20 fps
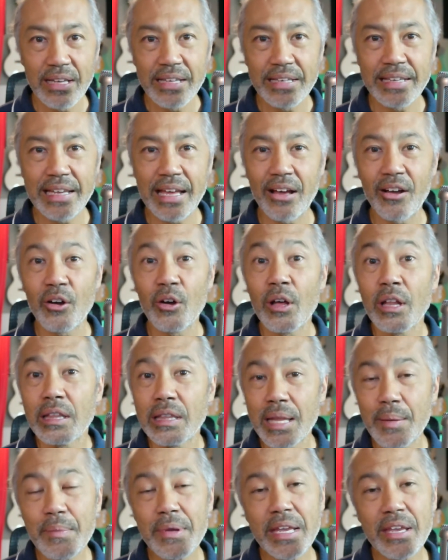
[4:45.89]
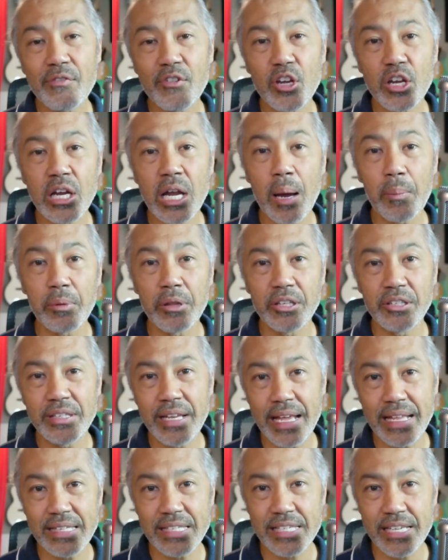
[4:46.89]
Now, let me give you a couple of
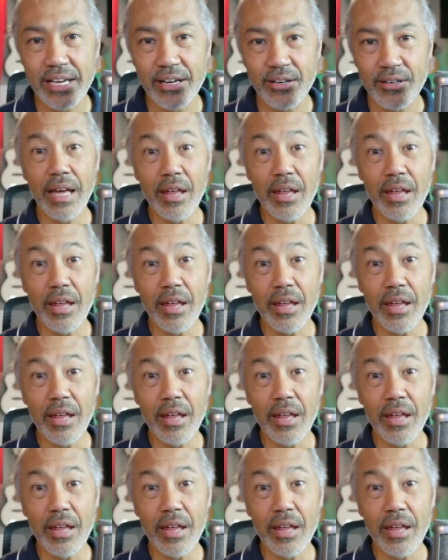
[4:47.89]
dates here.